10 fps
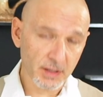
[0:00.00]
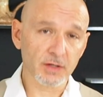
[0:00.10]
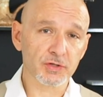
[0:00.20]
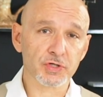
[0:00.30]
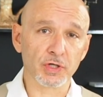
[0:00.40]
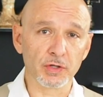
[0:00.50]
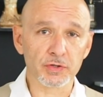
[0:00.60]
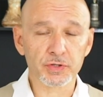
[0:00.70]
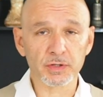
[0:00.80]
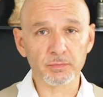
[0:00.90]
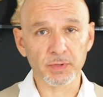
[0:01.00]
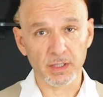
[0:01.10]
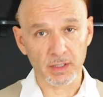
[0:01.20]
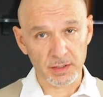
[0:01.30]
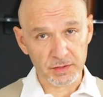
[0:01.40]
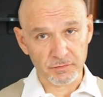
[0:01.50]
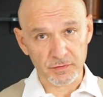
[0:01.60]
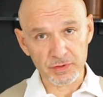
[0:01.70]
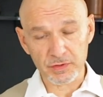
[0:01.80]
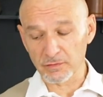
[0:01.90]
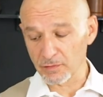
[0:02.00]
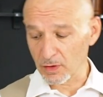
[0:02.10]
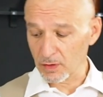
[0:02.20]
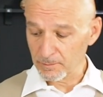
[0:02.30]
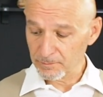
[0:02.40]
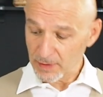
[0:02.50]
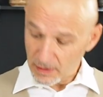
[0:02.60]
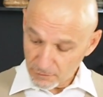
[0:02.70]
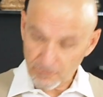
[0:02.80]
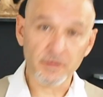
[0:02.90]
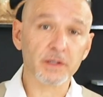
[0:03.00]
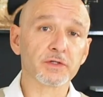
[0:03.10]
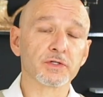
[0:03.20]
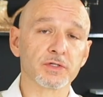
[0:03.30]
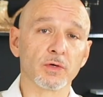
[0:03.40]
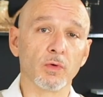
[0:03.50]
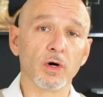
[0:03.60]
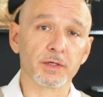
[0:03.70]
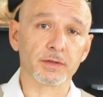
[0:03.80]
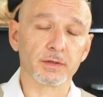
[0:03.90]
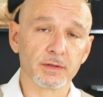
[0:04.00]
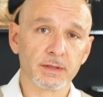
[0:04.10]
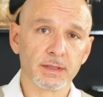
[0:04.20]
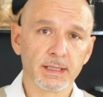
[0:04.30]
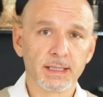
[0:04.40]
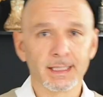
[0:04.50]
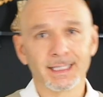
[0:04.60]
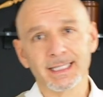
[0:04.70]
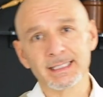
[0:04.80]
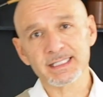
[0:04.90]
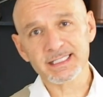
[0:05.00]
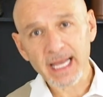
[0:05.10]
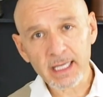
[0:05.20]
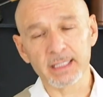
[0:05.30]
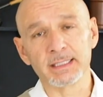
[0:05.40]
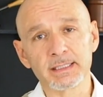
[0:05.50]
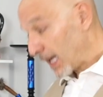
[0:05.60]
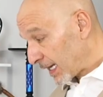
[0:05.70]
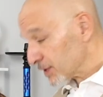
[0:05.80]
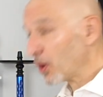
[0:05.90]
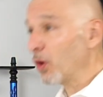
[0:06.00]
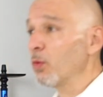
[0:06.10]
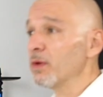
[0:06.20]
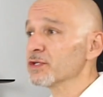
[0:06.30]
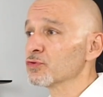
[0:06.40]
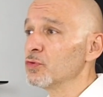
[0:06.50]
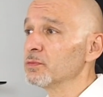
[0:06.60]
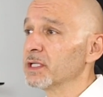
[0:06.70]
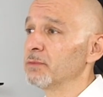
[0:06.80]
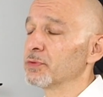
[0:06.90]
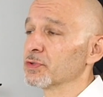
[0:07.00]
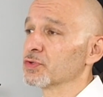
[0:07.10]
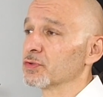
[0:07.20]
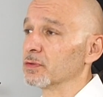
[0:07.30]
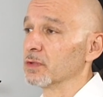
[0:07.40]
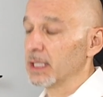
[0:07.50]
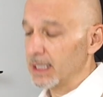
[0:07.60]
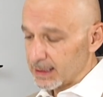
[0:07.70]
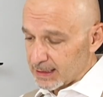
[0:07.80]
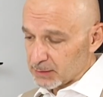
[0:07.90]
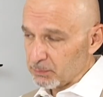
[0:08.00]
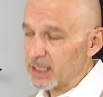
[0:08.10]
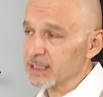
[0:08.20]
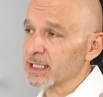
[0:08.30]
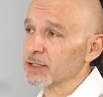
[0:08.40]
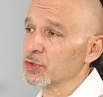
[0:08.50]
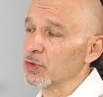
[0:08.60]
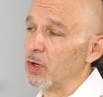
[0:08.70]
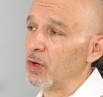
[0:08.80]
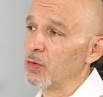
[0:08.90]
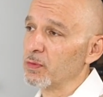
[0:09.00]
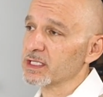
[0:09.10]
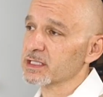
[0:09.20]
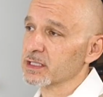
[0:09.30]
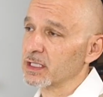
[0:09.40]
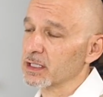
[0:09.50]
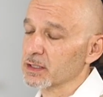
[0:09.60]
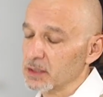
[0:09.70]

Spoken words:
good solution because first of all filters the water, and second has always room temperature. That means that you always start